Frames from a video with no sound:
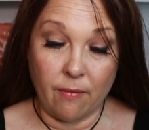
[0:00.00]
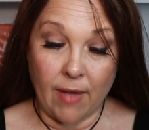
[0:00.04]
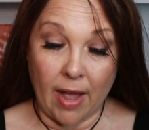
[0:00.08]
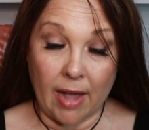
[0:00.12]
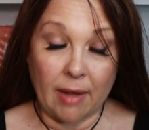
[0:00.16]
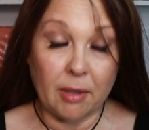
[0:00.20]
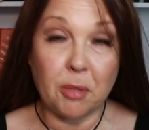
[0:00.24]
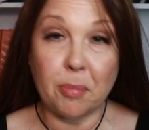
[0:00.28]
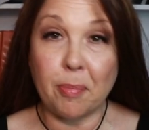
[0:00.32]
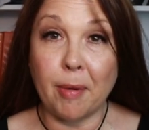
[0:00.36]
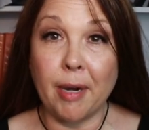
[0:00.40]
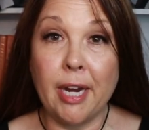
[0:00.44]

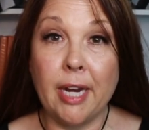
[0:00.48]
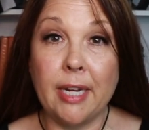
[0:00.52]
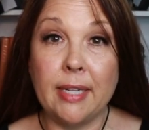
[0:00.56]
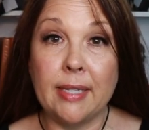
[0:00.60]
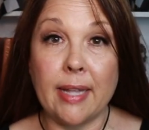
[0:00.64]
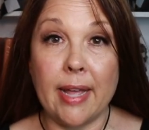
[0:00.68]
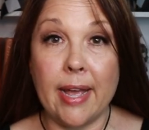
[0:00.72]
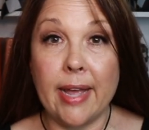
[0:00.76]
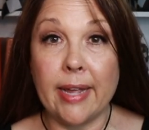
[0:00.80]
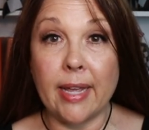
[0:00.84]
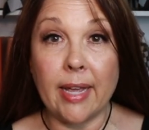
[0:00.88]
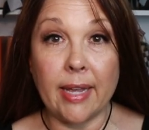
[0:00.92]
valve springs
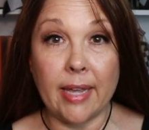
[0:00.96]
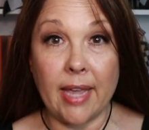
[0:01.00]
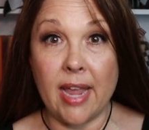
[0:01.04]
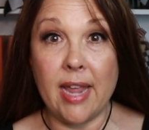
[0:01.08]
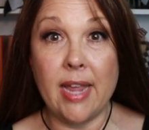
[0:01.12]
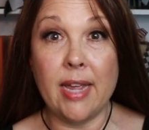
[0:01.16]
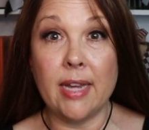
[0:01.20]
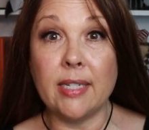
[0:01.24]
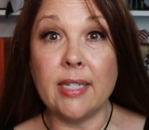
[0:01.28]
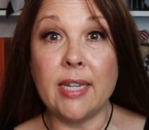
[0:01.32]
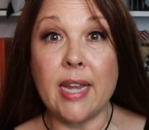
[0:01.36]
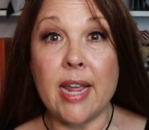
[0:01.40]
like
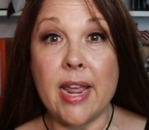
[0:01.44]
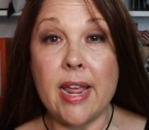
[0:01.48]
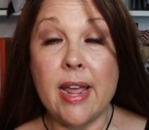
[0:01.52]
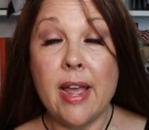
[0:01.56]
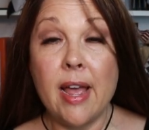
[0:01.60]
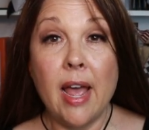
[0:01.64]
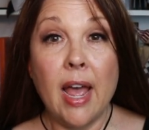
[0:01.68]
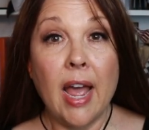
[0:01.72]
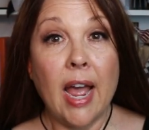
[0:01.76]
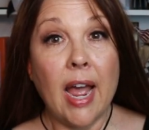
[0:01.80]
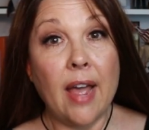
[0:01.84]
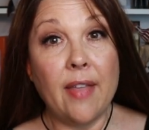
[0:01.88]
candy,
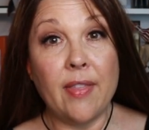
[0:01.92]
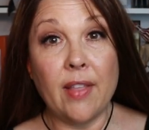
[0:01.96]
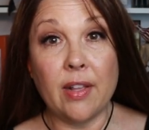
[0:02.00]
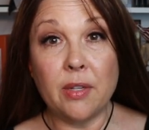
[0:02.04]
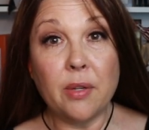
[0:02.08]
and